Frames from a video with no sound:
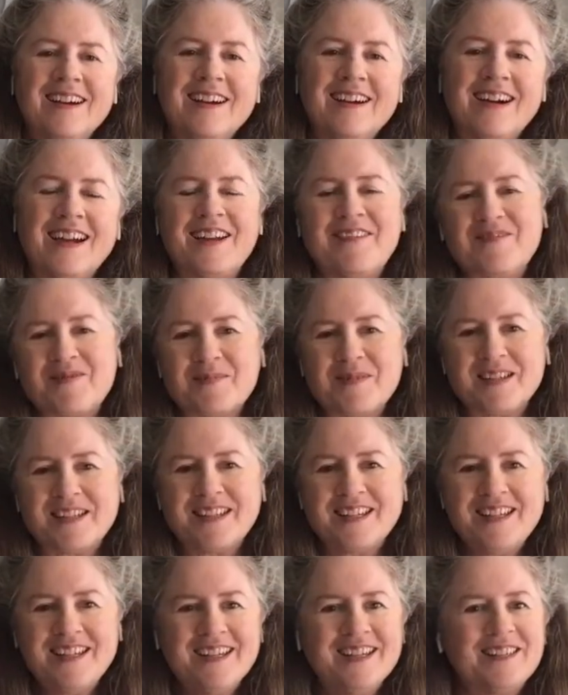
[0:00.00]
Hi
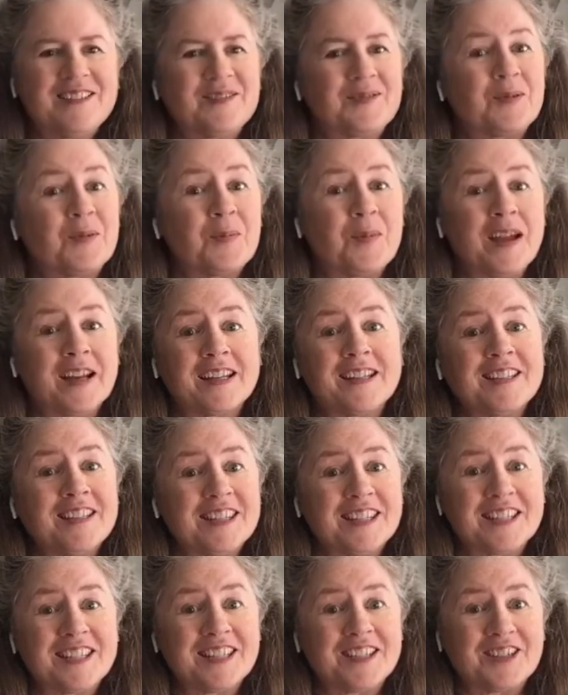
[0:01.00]
everybody, so we're back into the
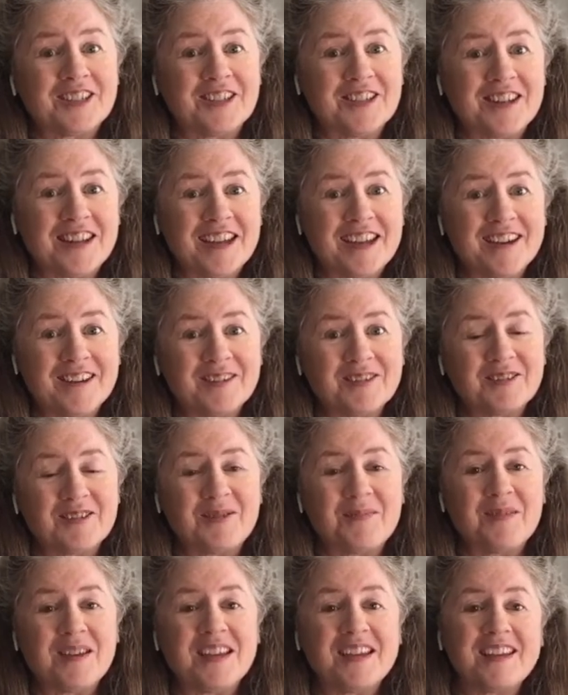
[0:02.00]
kitchen now to
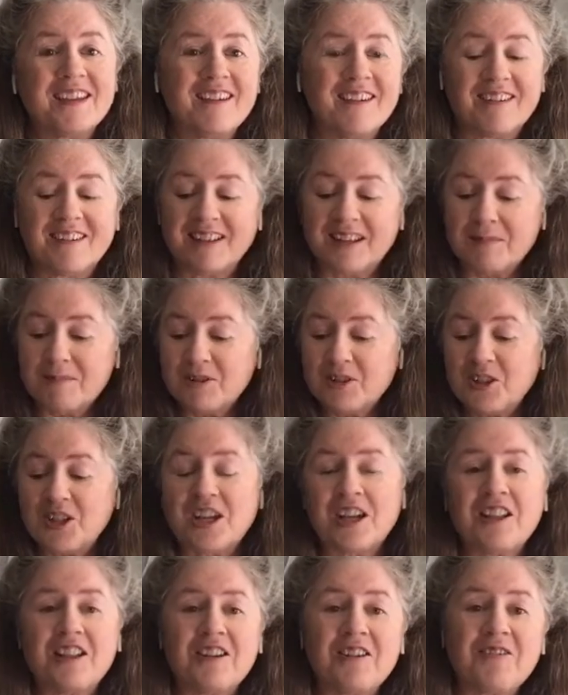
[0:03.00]
make our
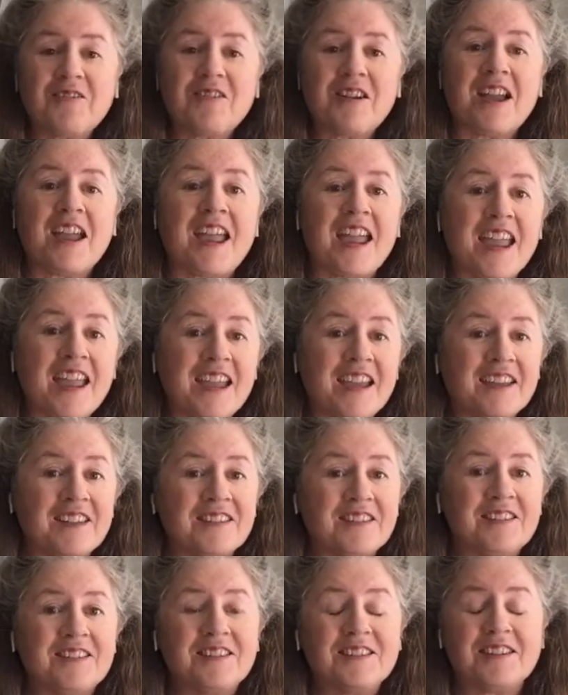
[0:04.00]
limoncello
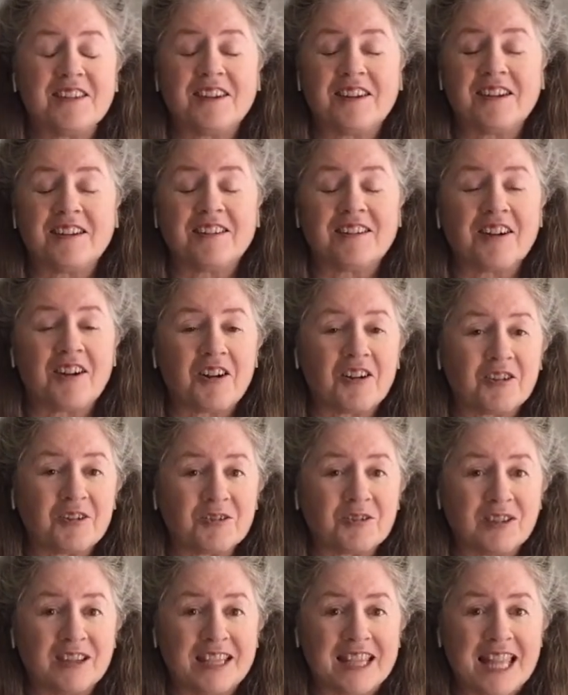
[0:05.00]
and our
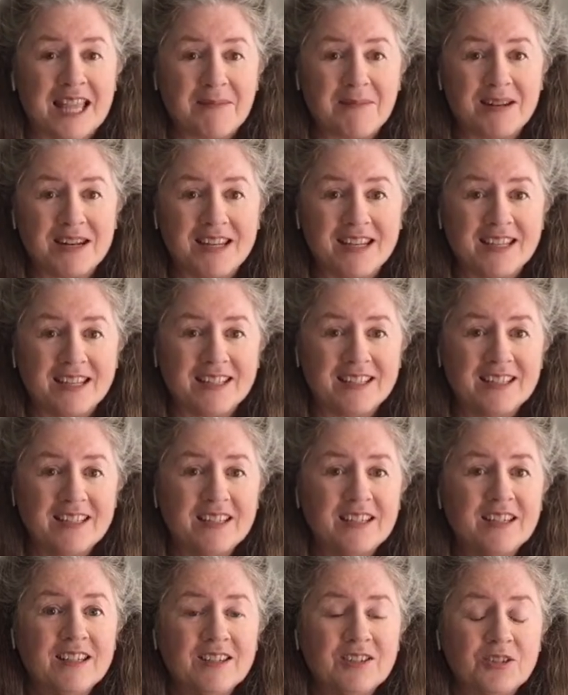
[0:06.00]
lemonade.
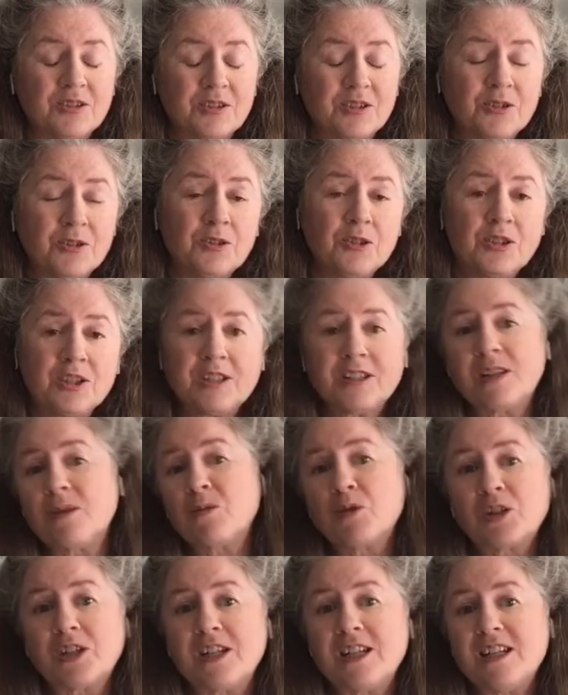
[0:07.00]
So these are the things that we're
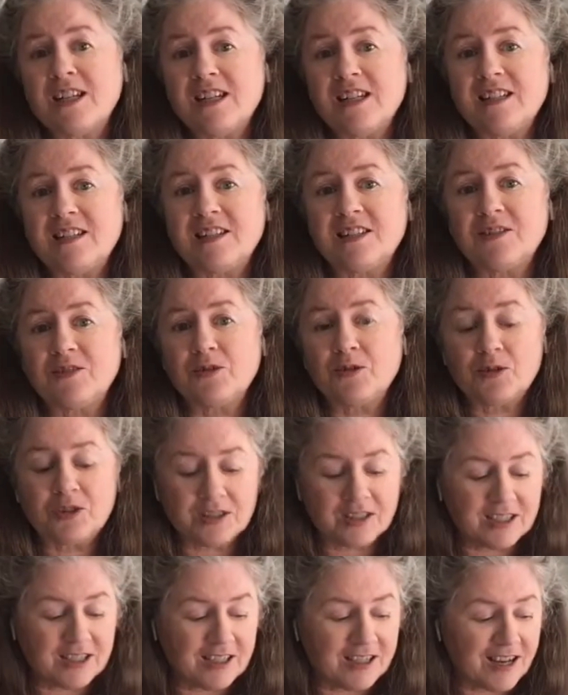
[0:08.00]
going to need to do
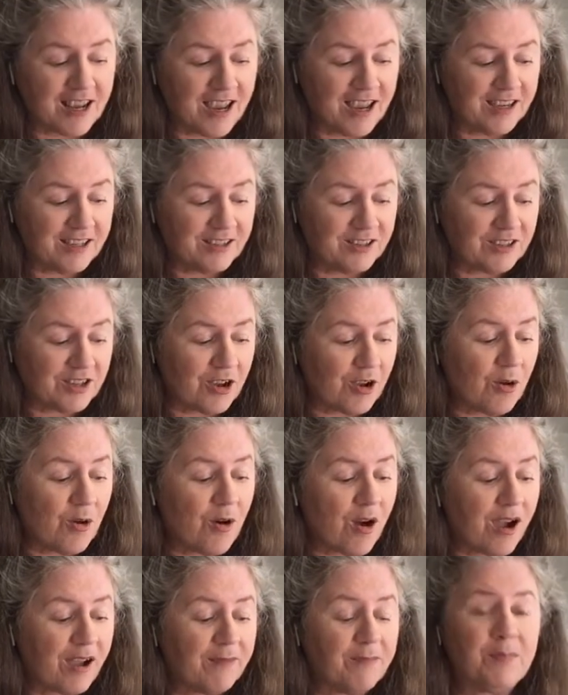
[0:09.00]
this today. So
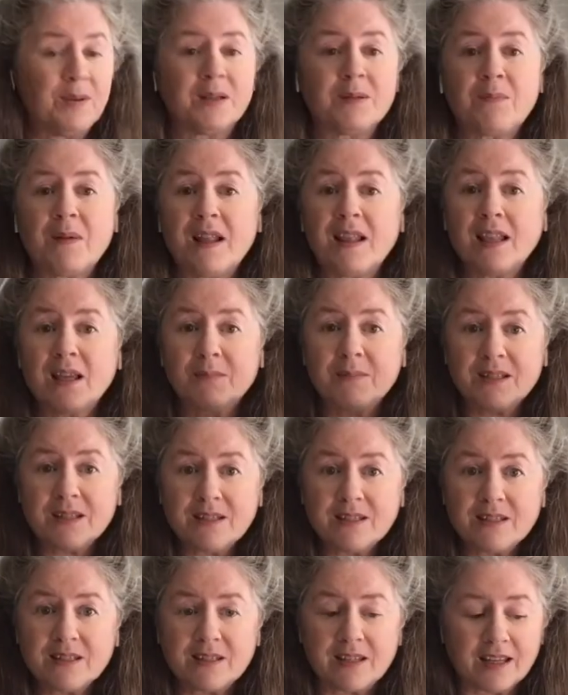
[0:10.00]
I've picked my
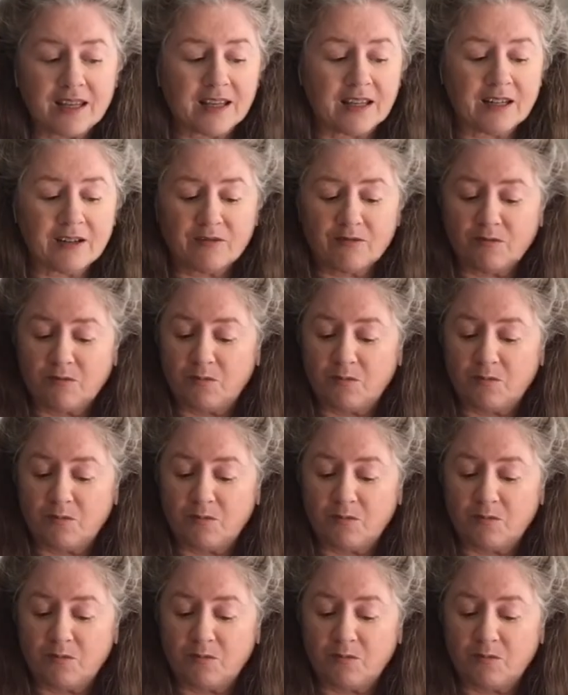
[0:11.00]
lemons, and I've